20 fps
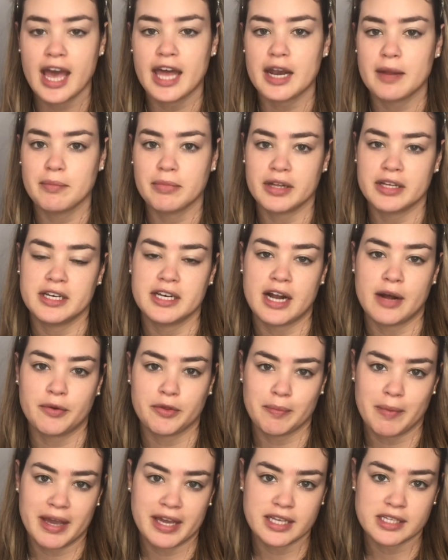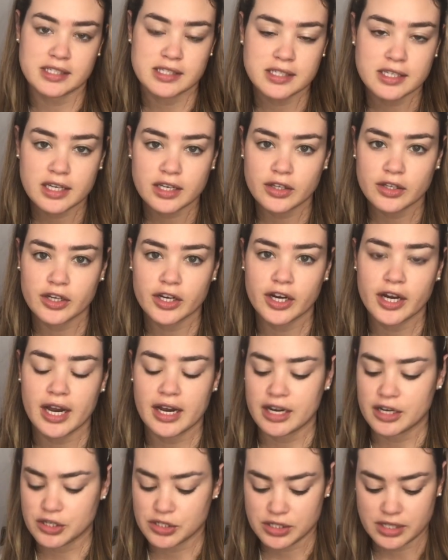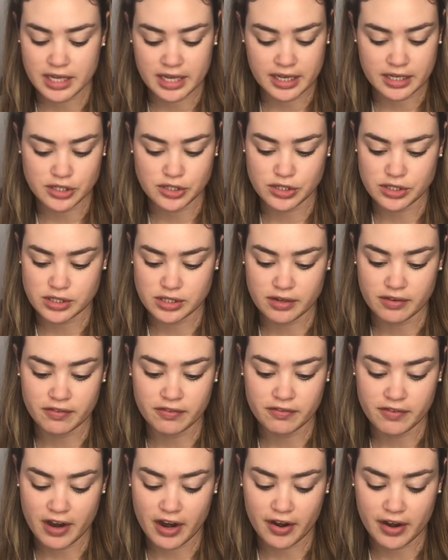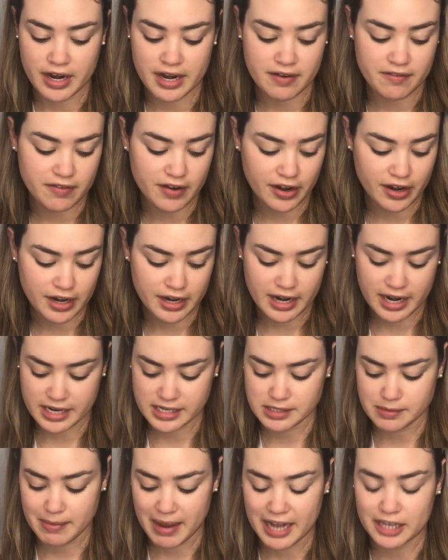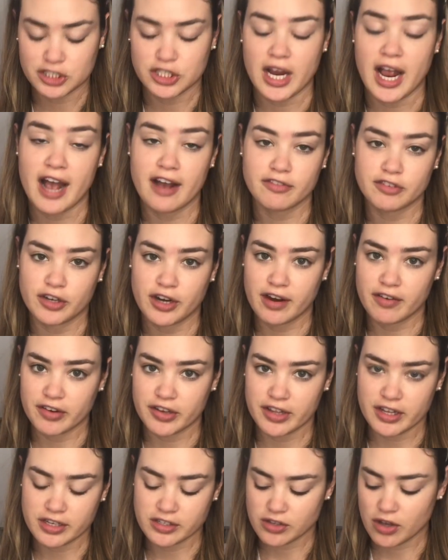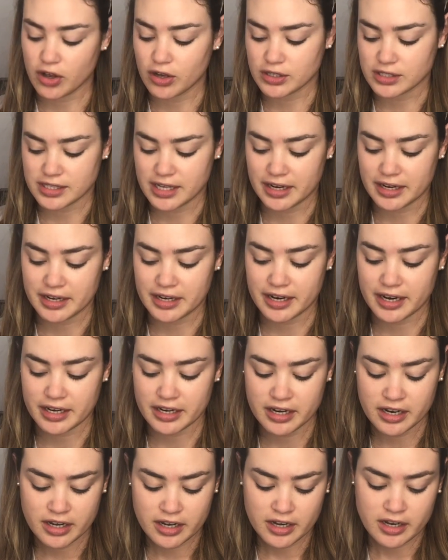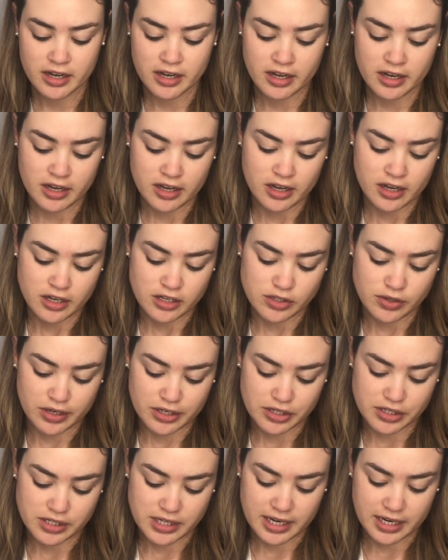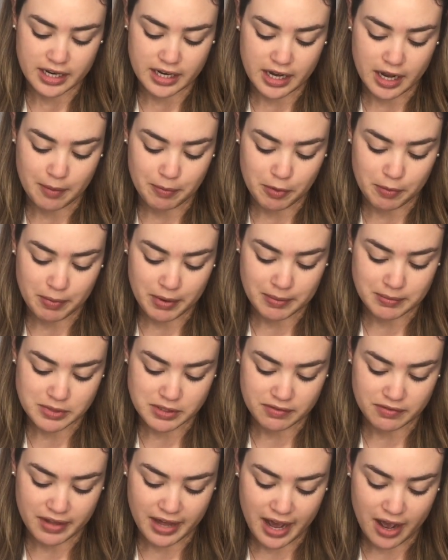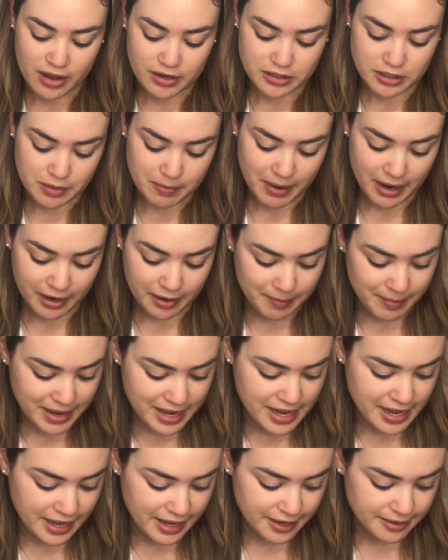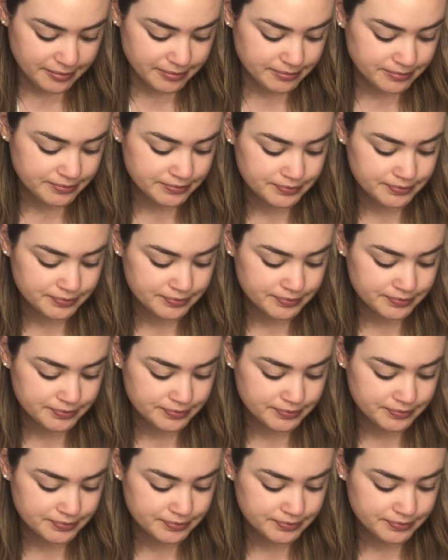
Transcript: and I blend it out with my concealer, and I just think it's just a very, very nice match after everything's all said and done. So I just take a couple pumps of that onto the back of my hand.